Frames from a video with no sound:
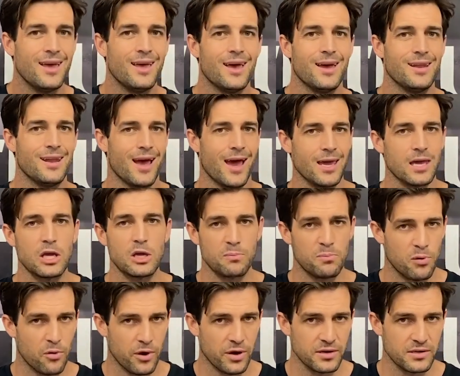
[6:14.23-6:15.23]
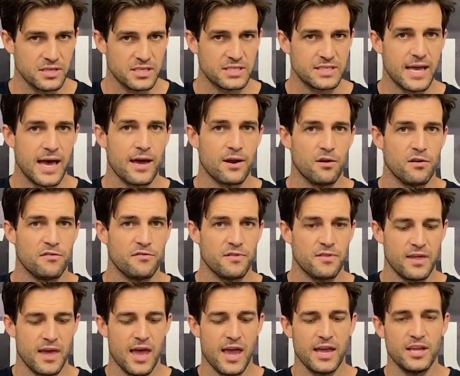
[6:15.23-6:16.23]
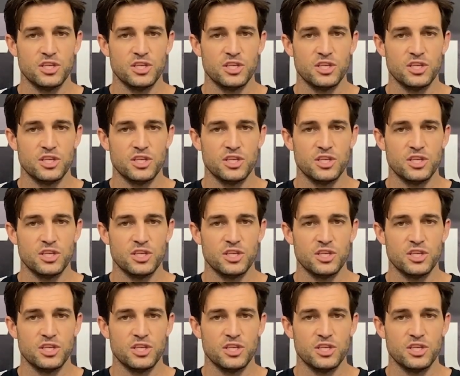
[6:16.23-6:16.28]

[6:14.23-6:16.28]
an anchor point to start off their